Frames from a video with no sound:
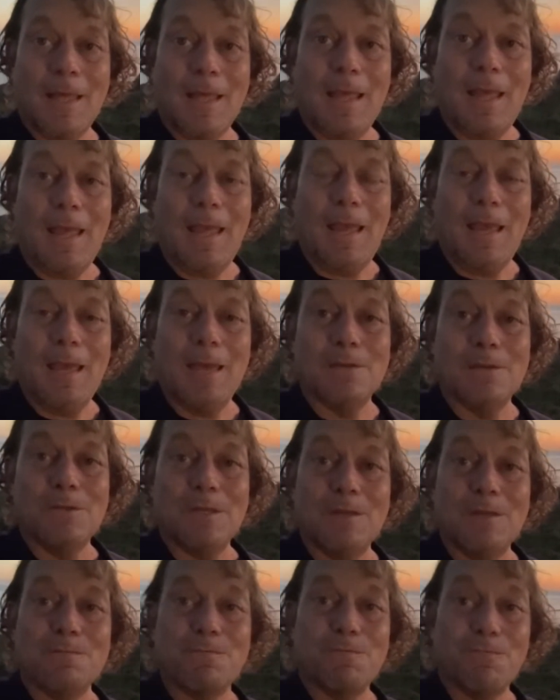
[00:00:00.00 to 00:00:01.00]
And
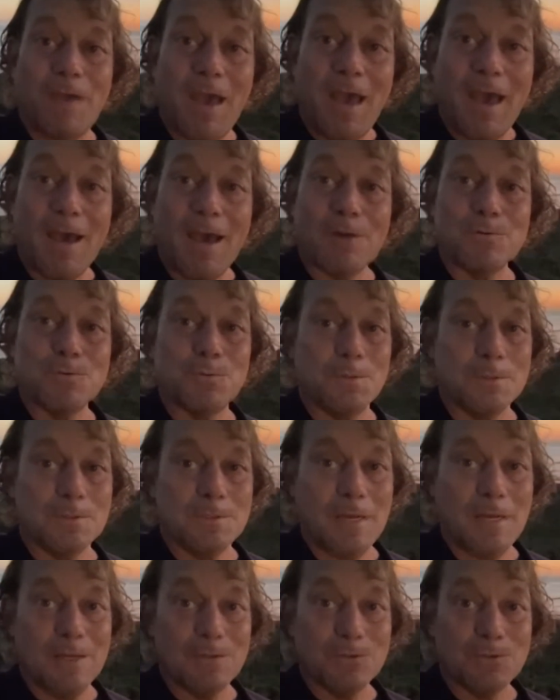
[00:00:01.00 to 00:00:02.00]
in fact, what
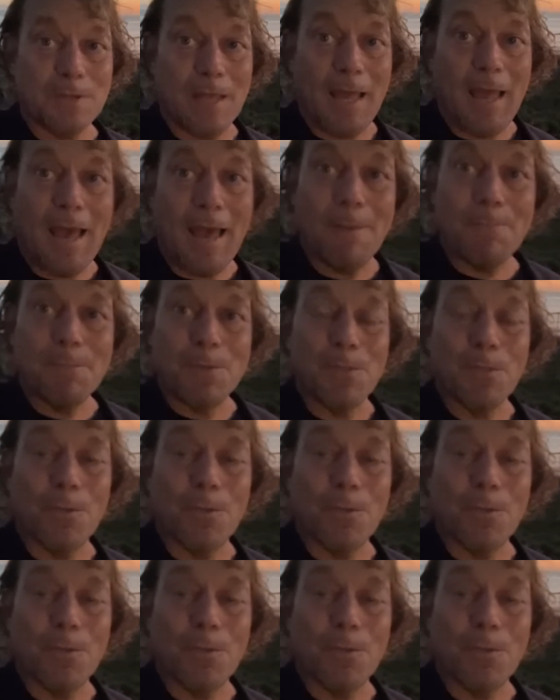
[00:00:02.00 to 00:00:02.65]
tends to happen